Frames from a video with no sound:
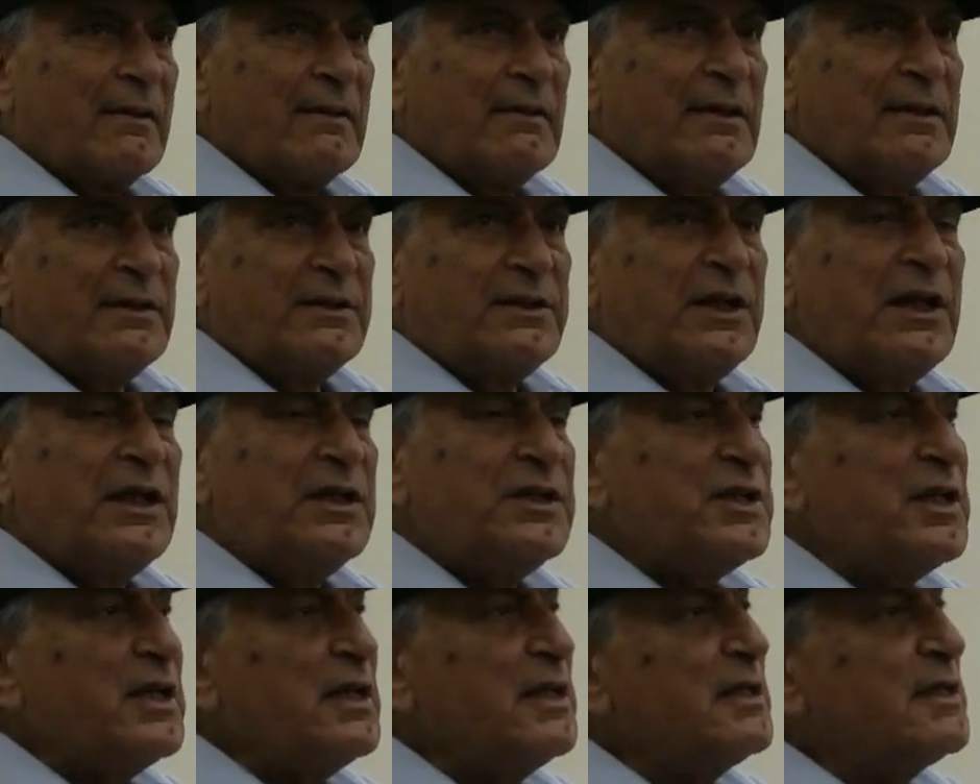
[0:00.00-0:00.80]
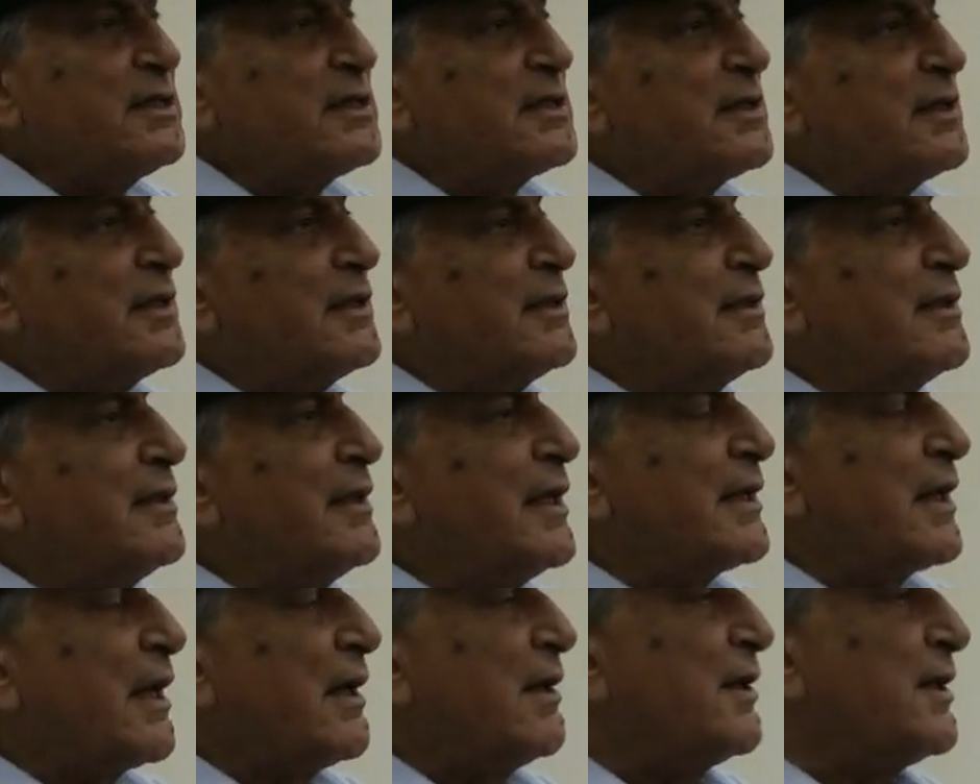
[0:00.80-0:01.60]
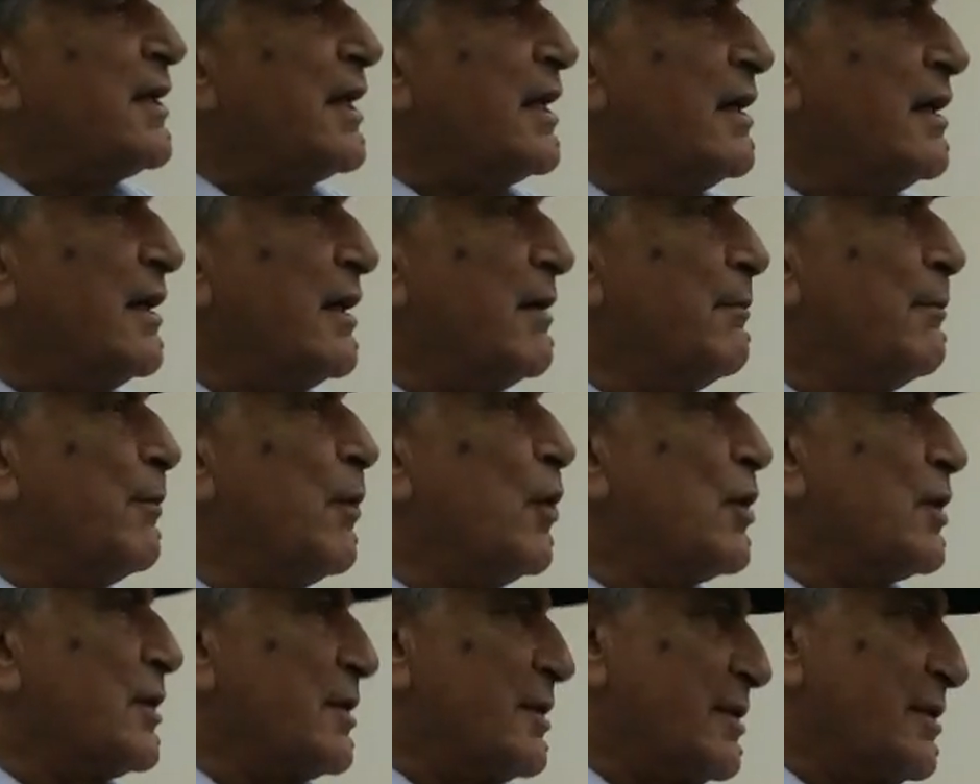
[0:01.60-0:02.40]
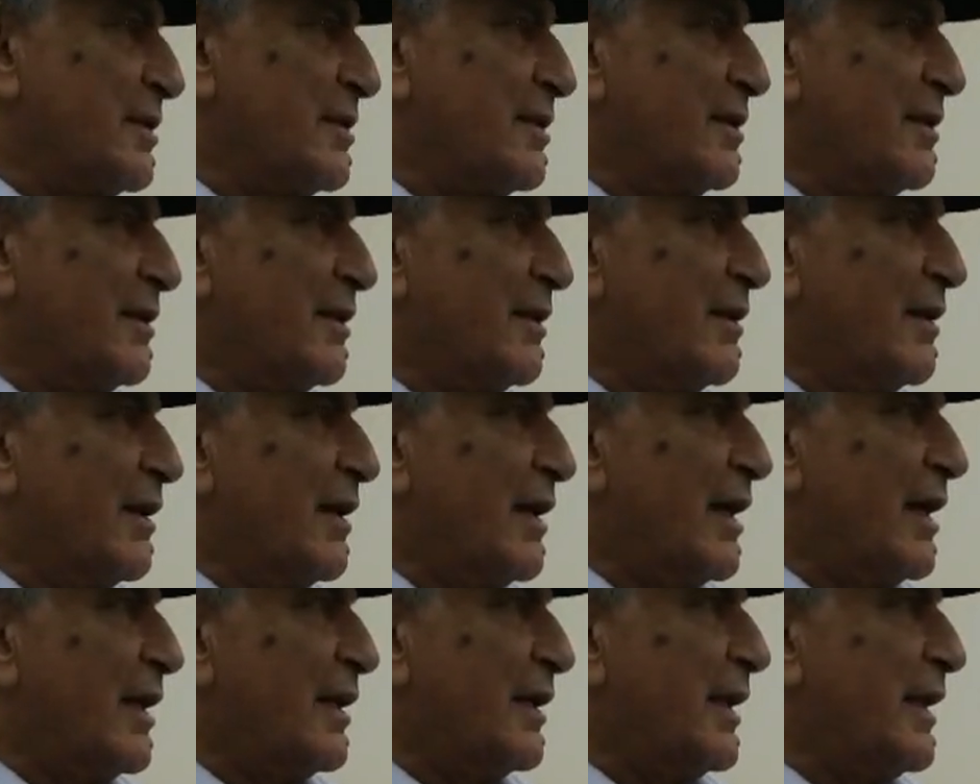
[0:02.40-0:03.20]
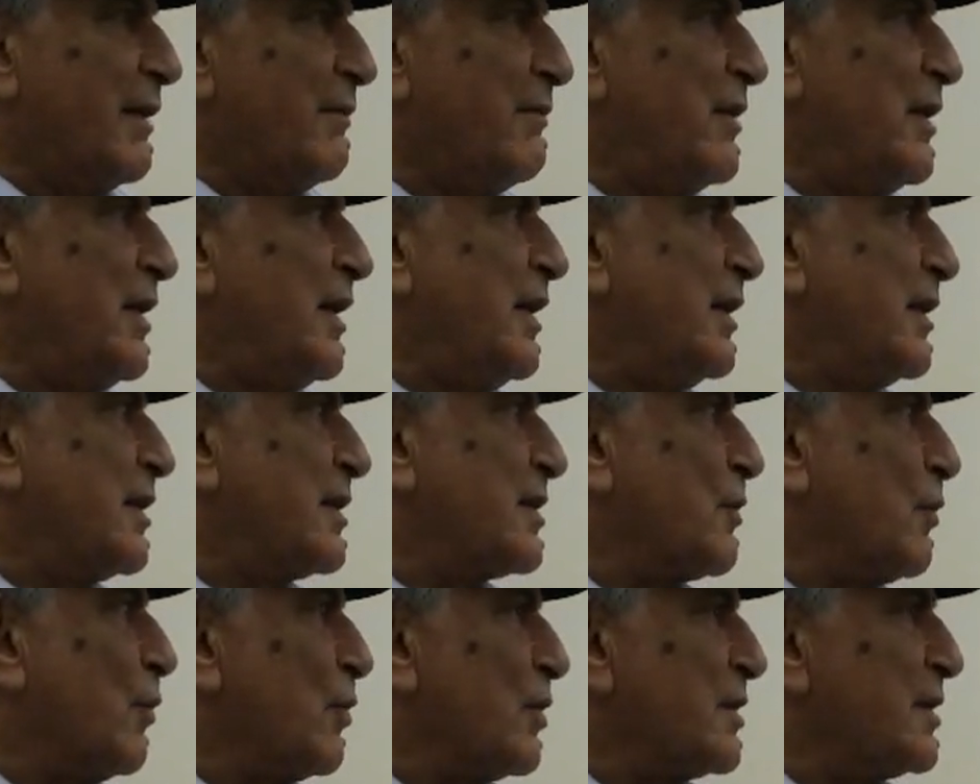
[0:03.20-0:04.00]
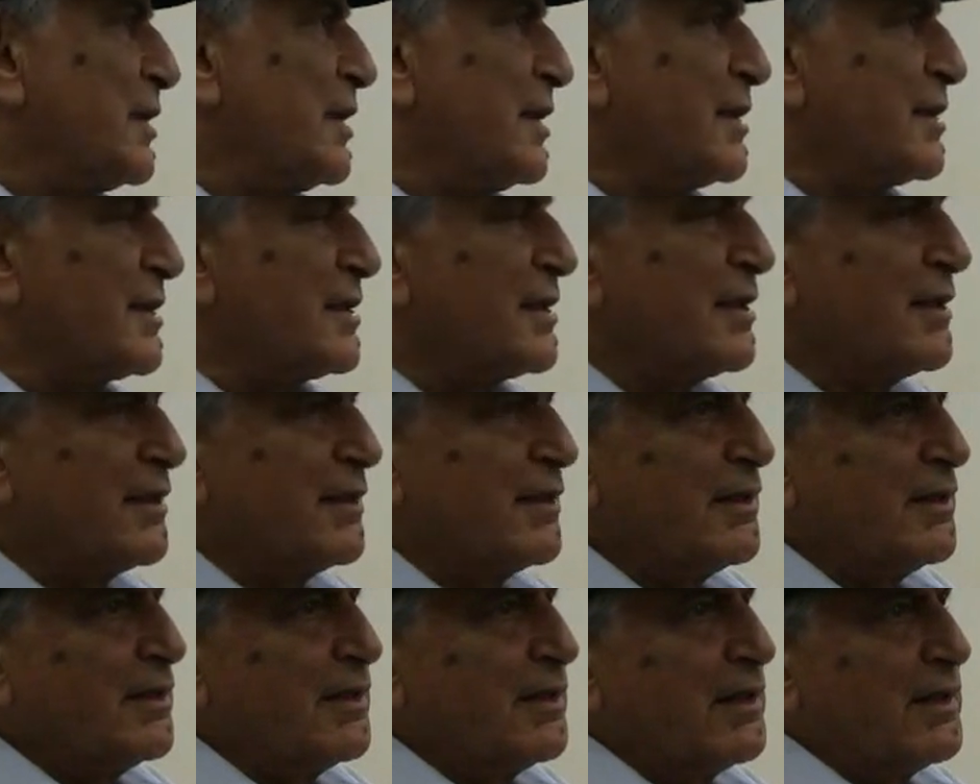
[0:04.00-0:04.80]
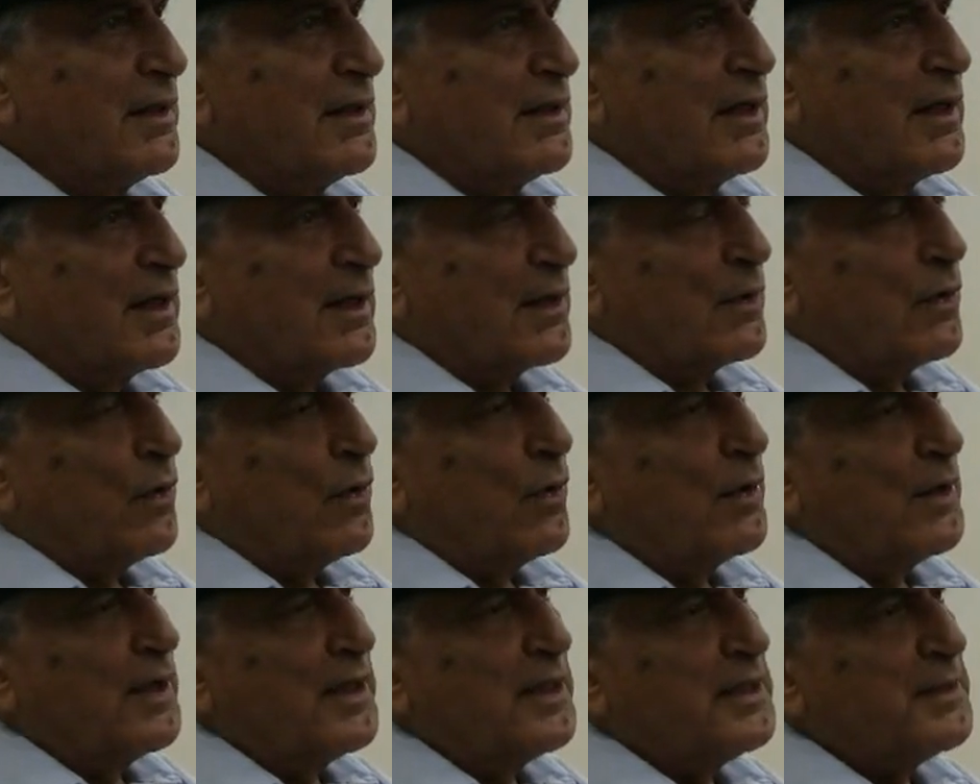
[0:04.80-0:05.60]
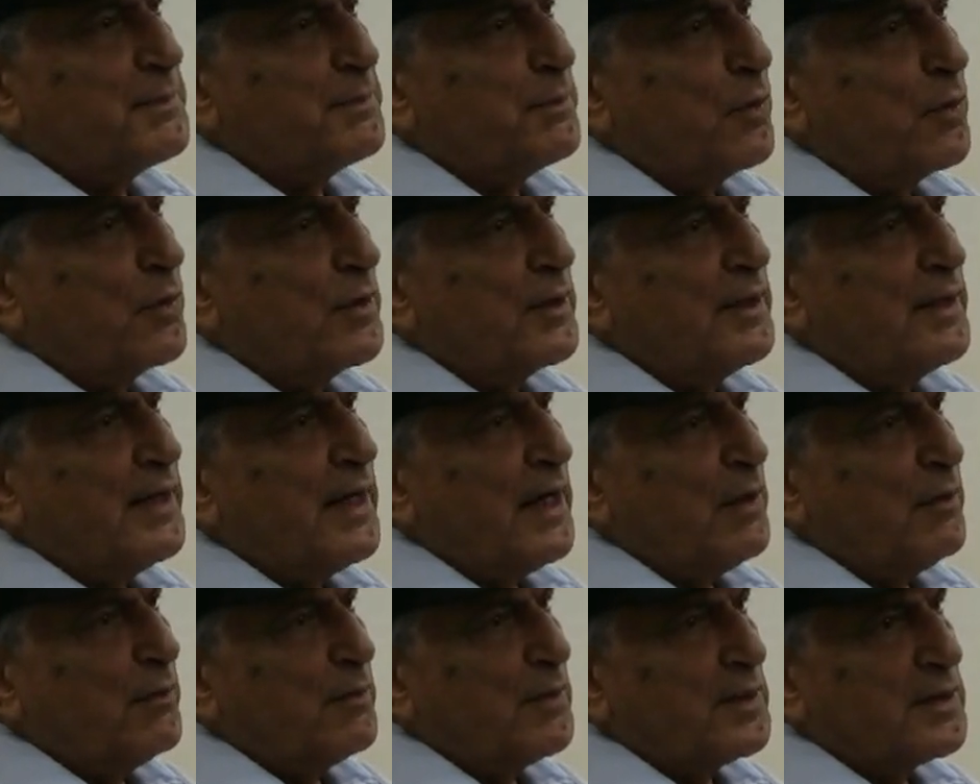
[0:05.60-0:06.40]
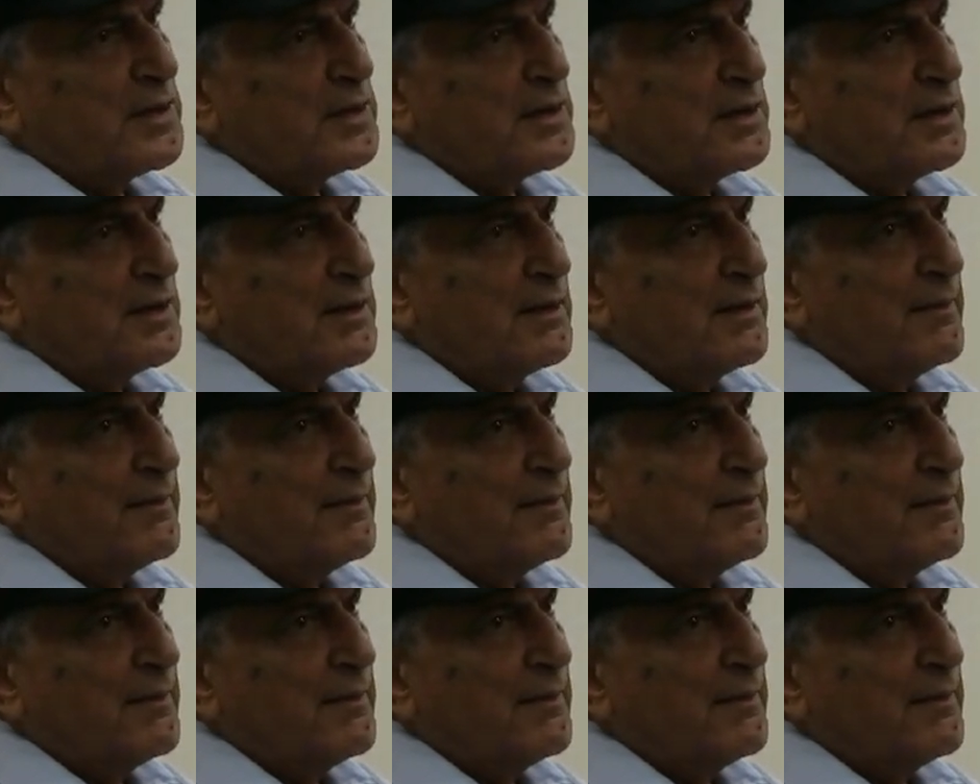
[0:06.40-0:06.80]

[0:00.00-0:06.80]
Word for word: The teachings that are written in books and given in discourses are all in spoken language.